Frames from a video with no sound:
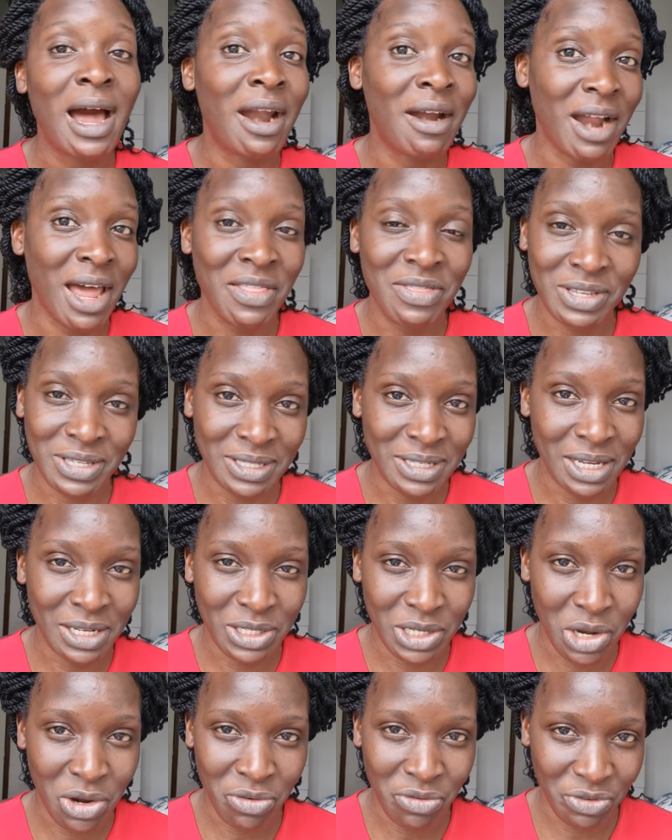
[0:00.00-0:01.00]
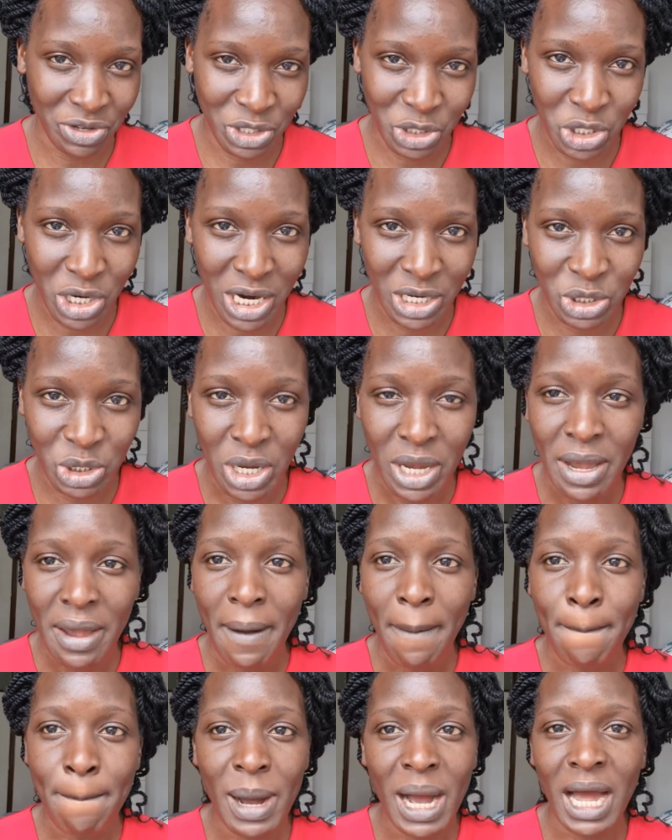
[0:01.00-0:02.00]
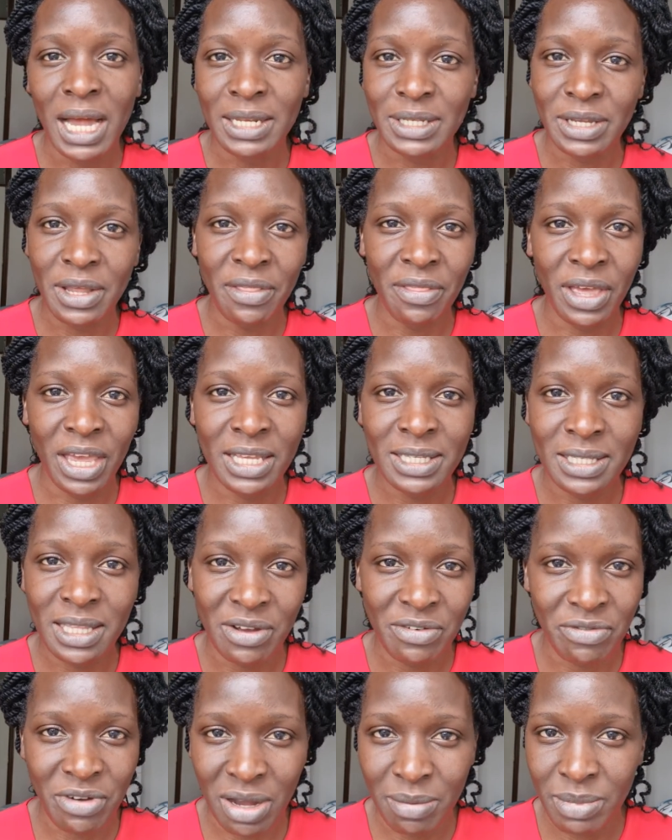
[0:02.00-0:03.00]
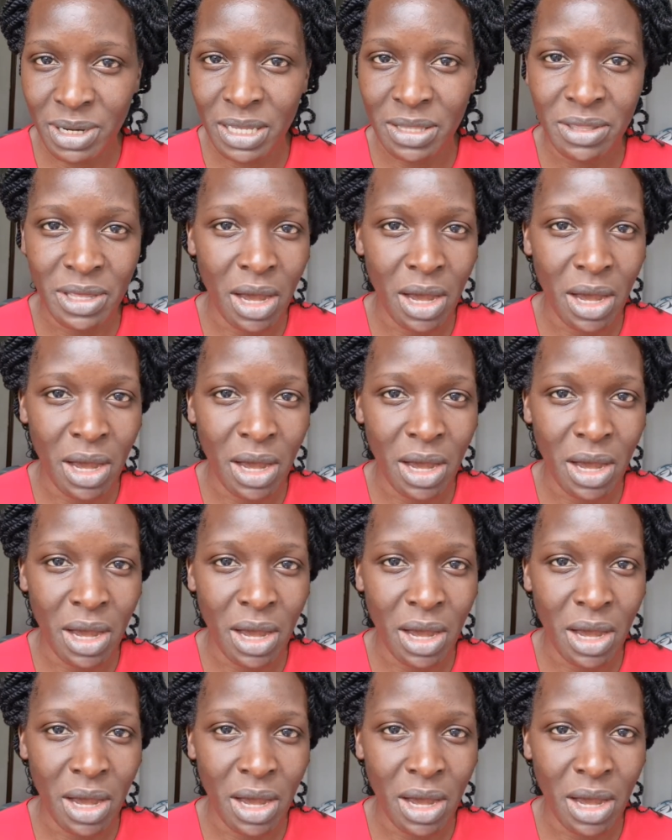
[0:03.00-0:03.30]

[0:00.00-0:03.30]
are at the center of the church but there's their family,